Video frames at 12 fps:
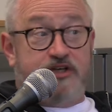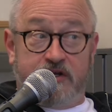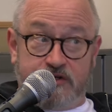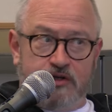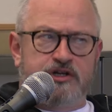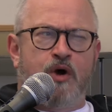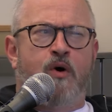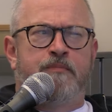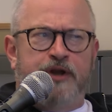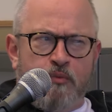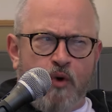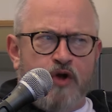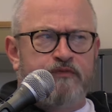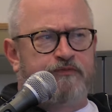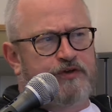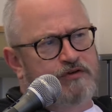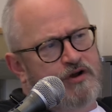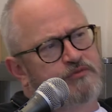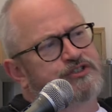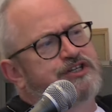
I could go on, but I won't for your own